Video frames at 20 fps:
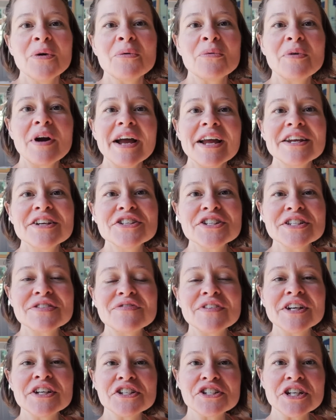Ryan just
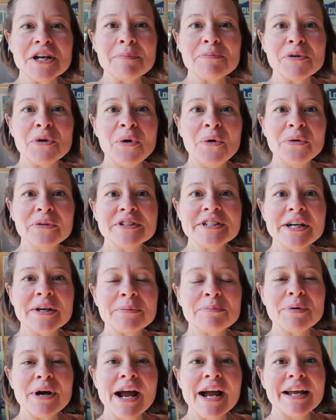finished up the hold
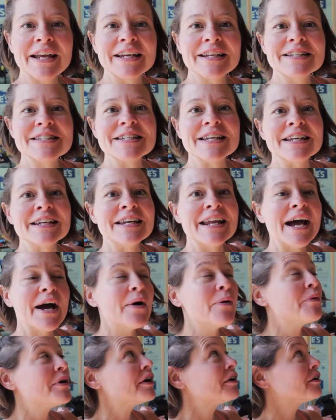down brackets, and
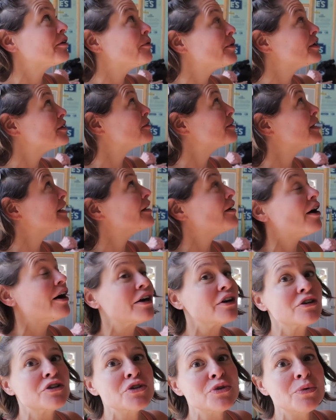now we are going to get
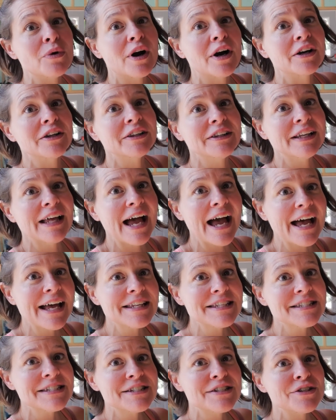on to our
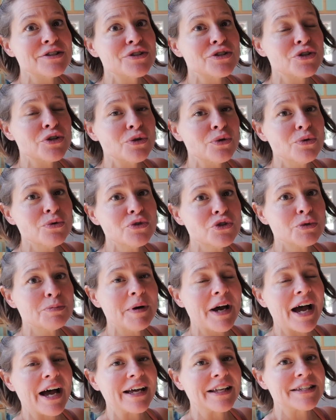last two
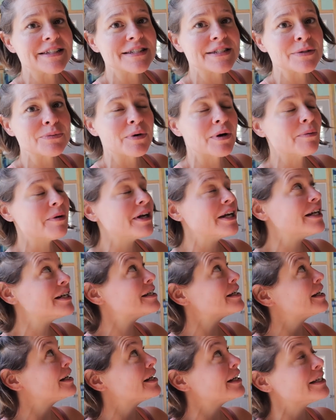spots where we
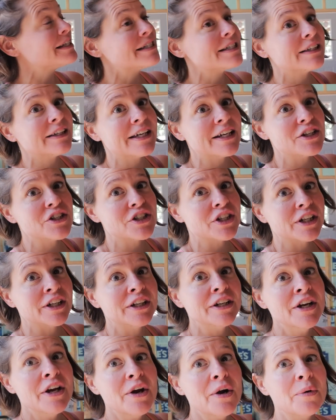need to get insulation.